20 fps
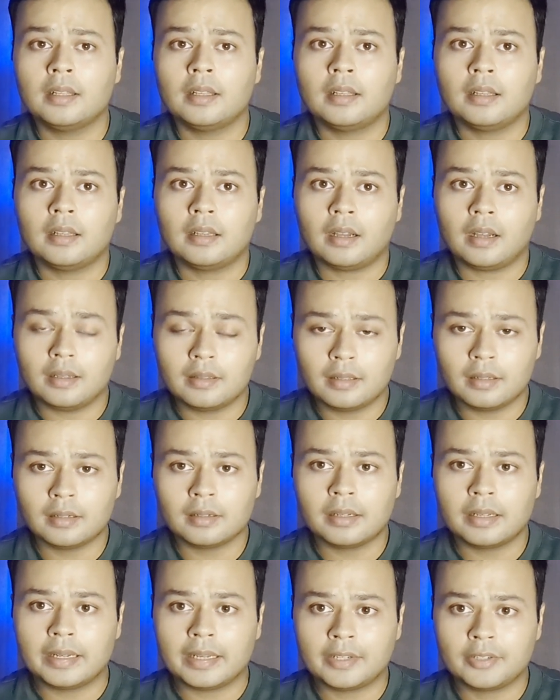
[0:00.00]
other
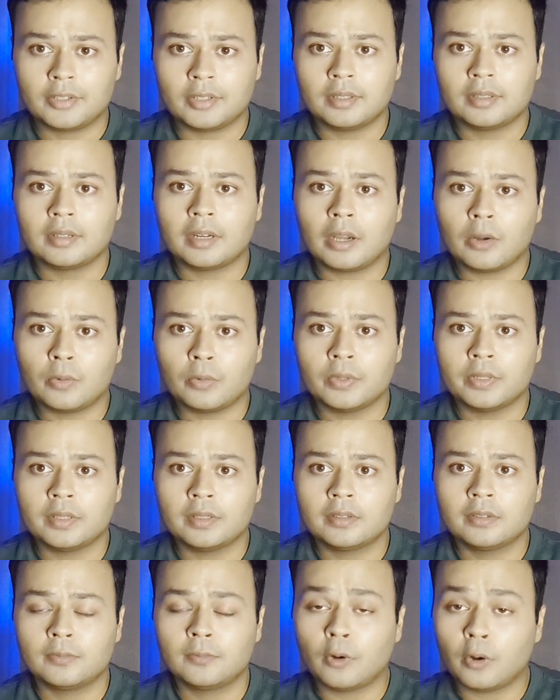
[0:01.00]
connections Rahu is
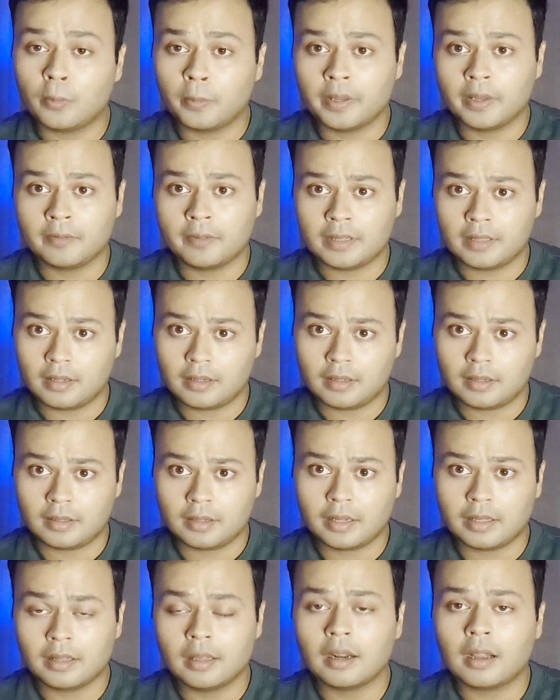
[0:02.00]
forming with other
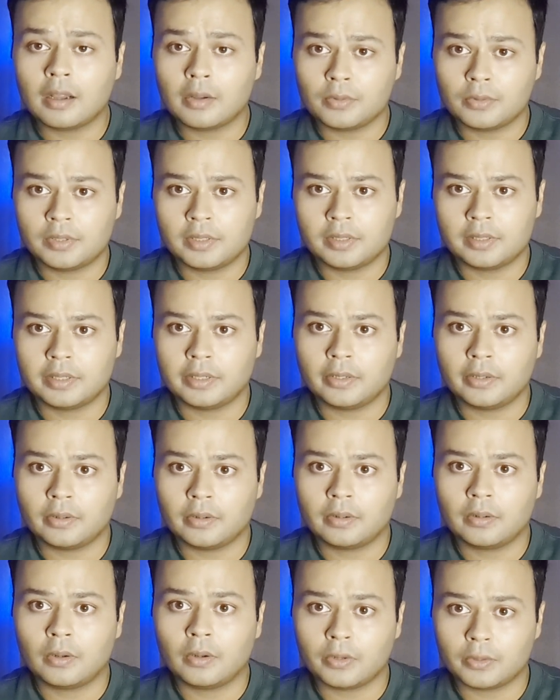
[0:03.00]
houses in your
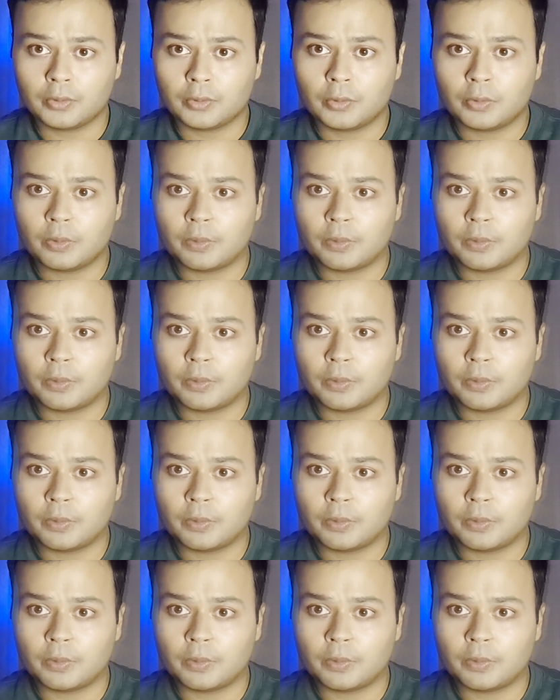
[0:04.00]
horoscope.